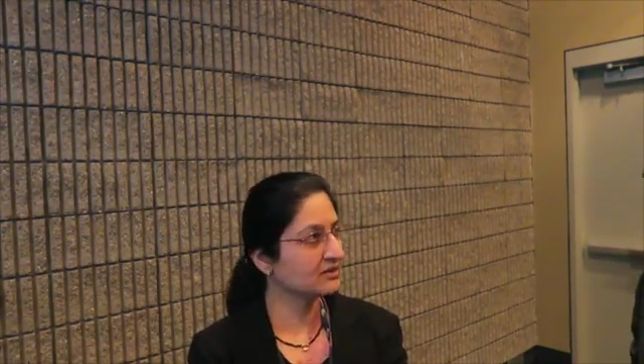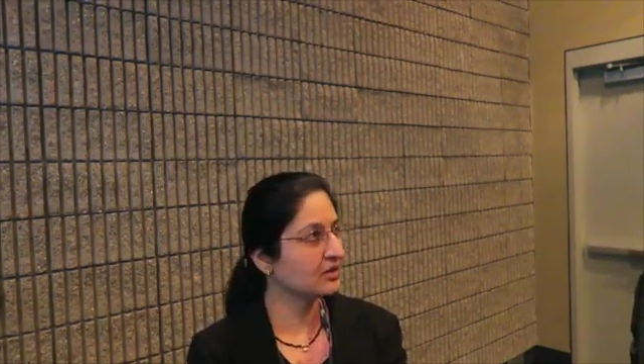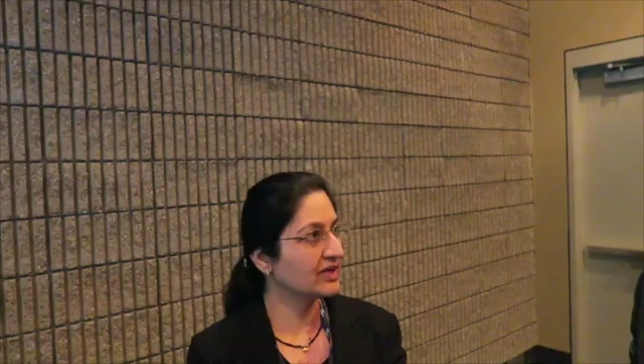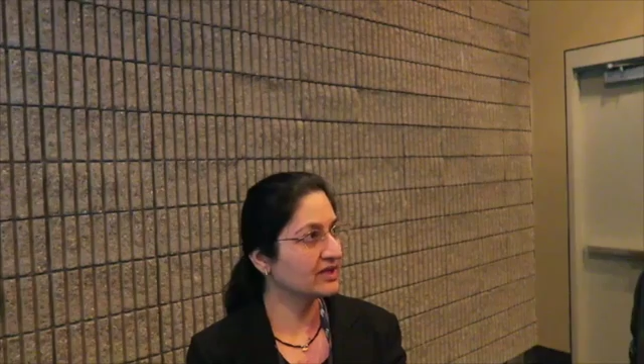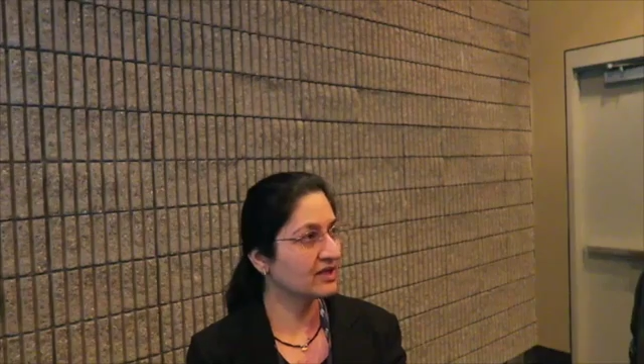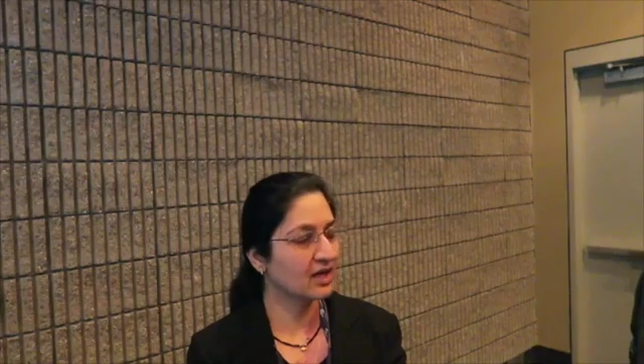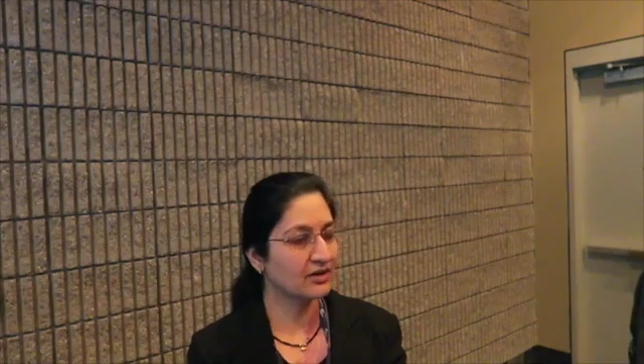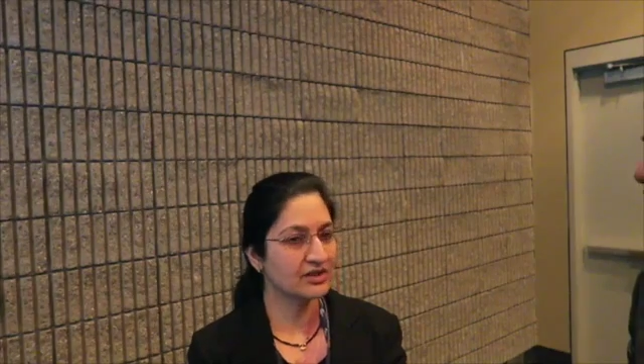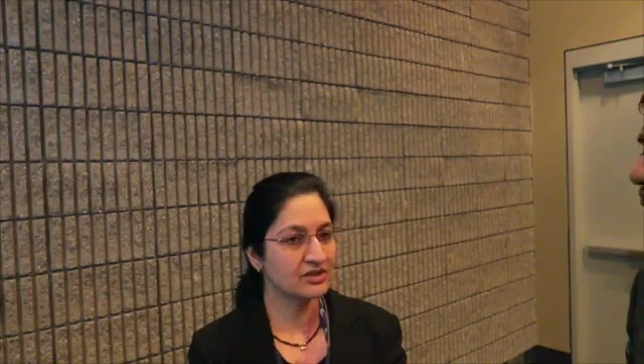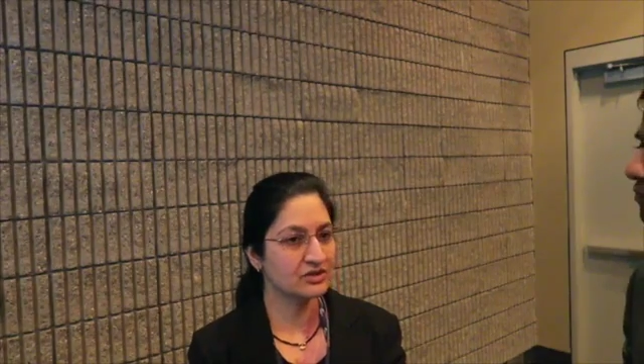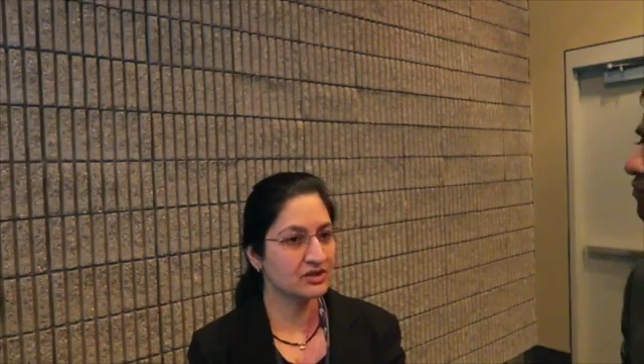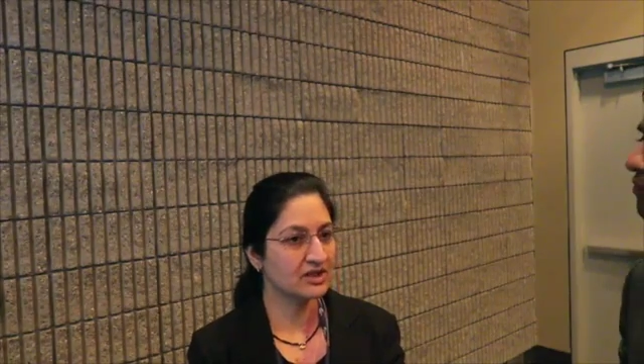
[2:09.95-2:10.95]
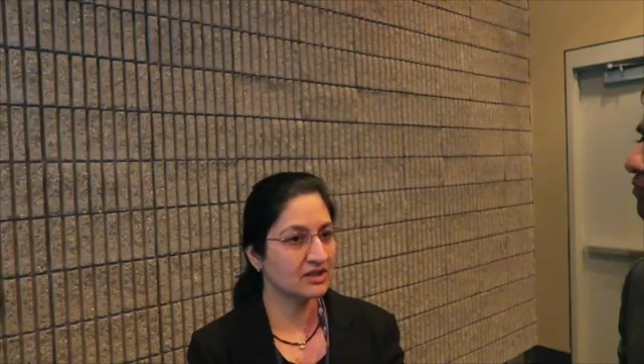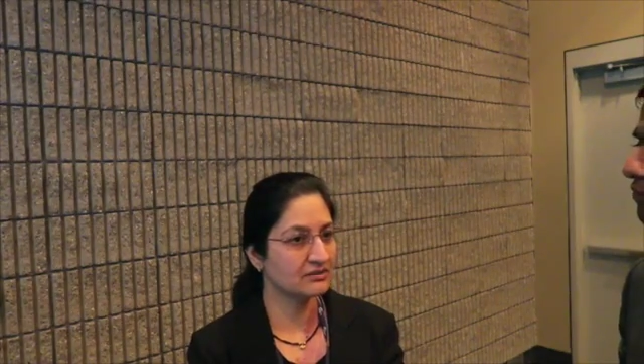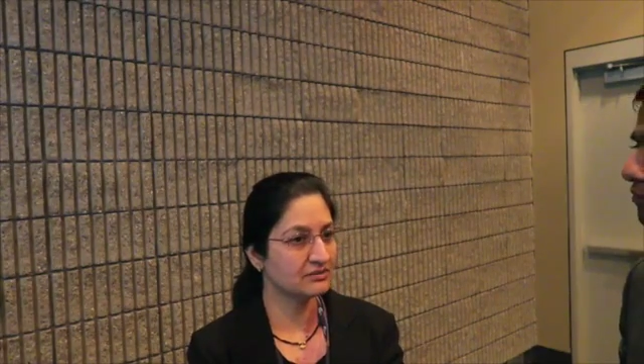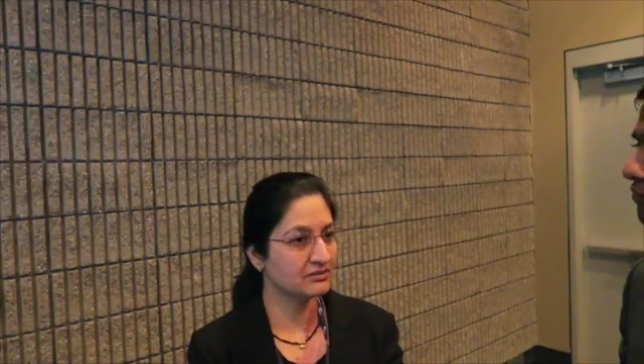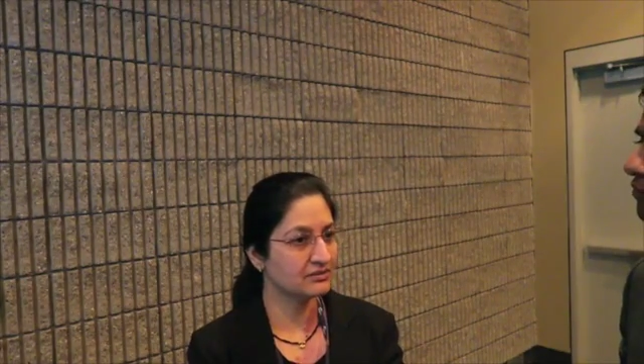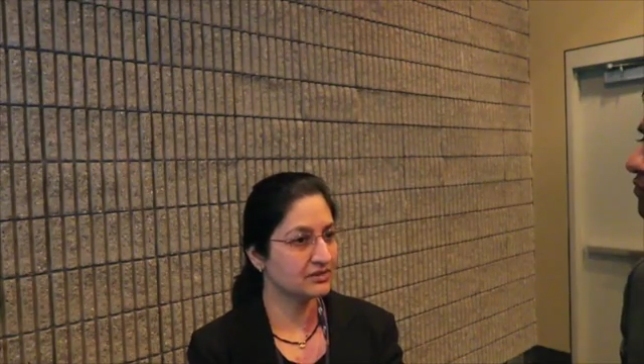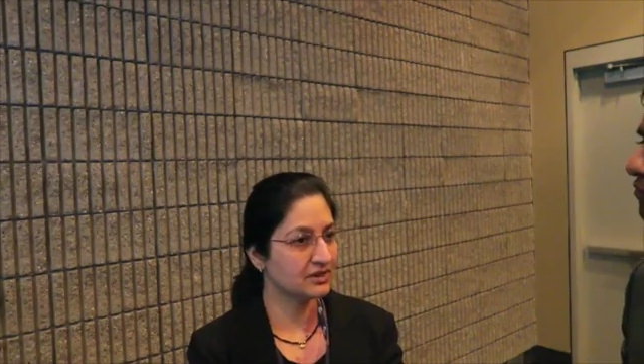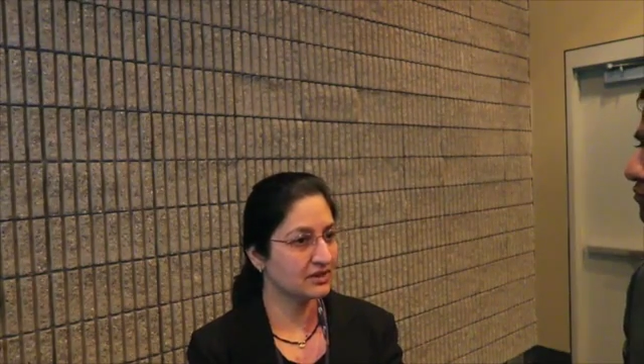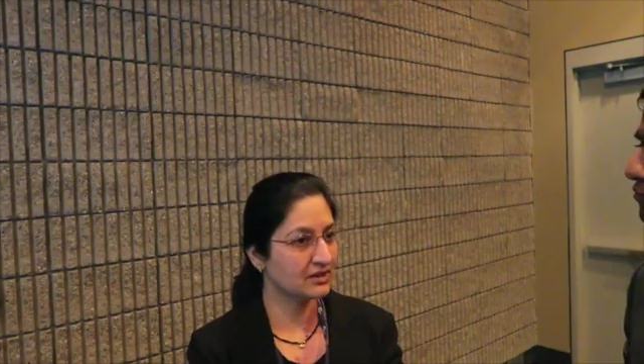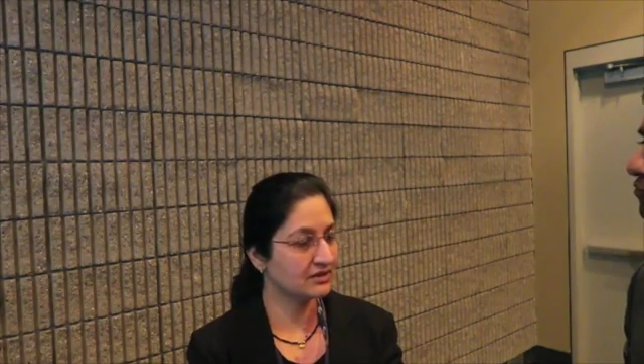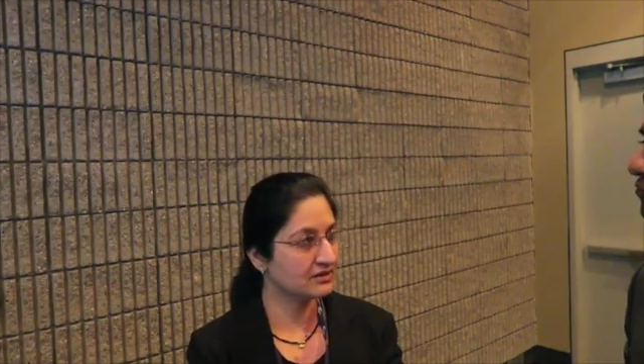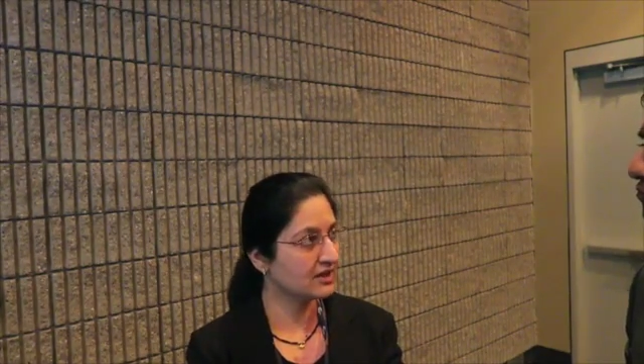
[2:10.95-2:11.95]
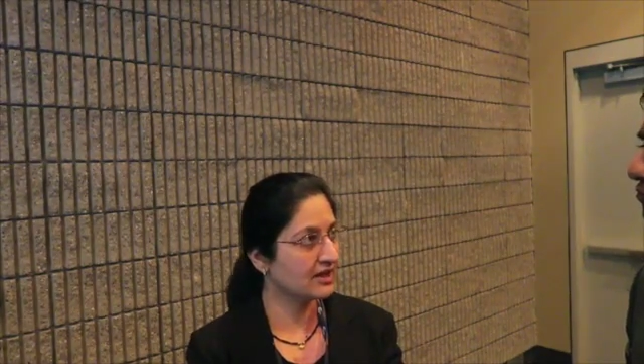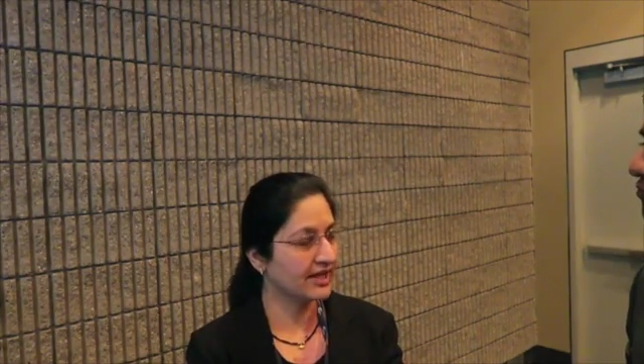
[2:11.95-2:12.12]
going down into the